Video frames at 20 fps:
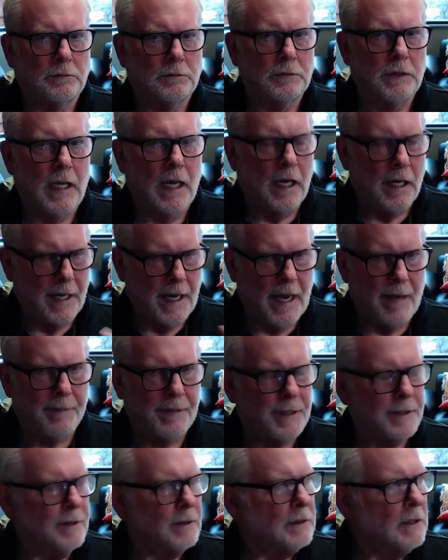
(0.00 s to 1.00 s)
how it
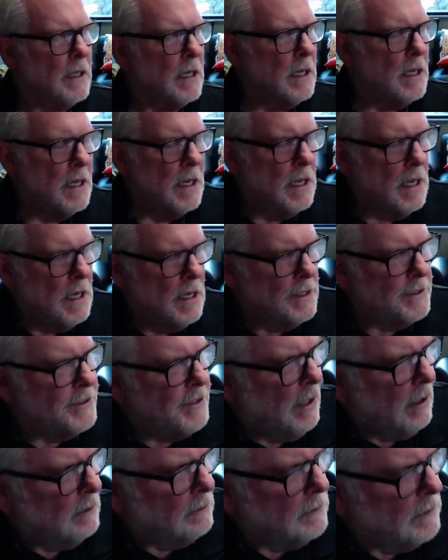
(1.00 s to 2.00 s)
happened.
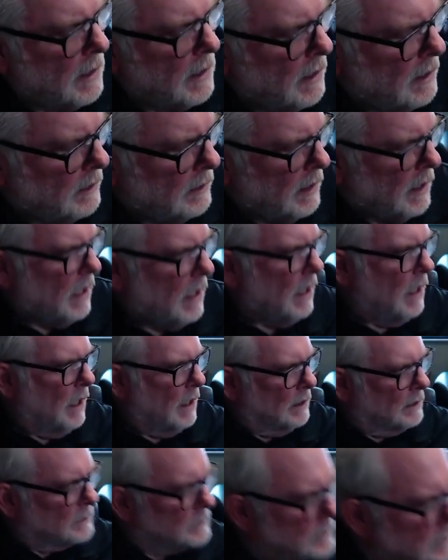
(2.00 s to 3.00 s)
So,
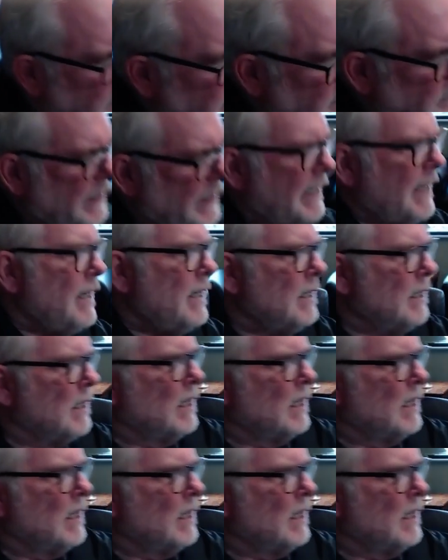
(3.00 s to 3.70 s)
Lee,